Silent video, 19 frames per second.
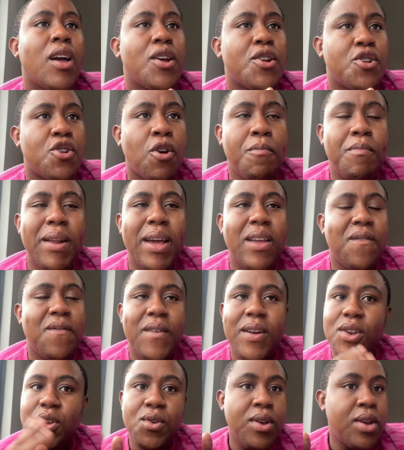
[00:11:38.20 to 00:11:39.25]
Doppler
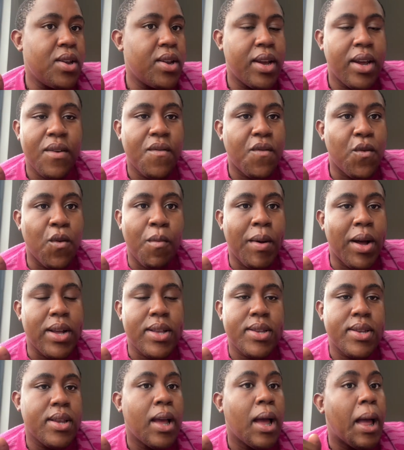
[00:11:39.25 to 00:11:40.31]
effect, you need to get full marks.
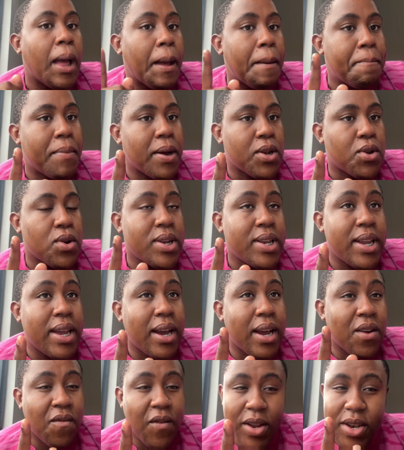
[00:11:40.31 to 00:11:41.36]
But don't take
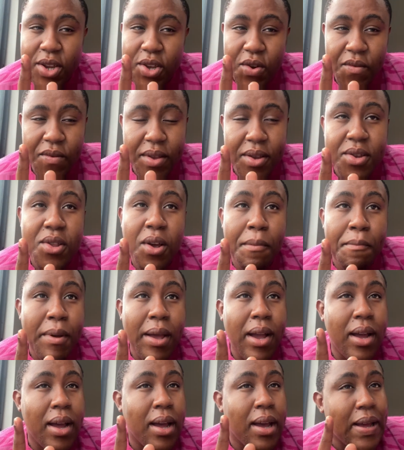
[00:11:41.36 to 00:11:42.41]
advantage of this
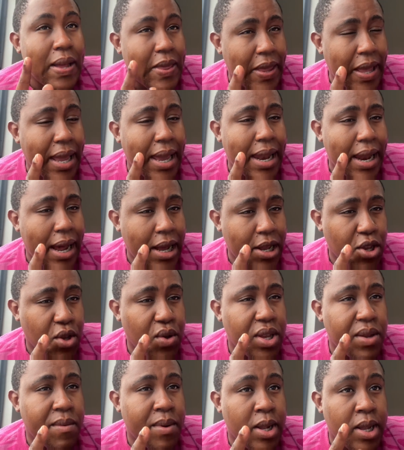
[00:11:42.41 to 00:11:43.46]
topic. They can ask you
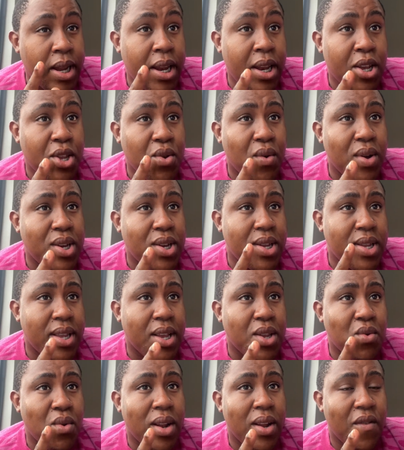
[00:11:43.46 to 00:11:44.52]
simultaneous questions
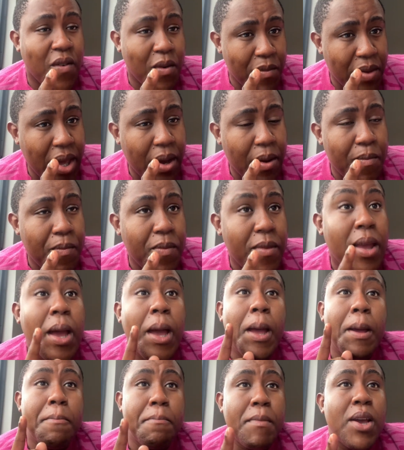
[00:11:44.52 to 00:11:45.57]
as well from here.
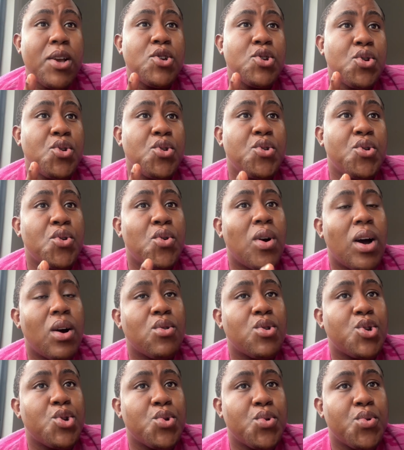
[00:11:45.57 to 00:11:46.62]
Make sure you know how
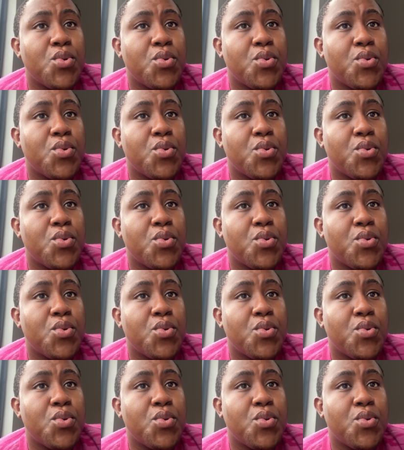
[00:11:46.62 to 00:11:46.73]
to.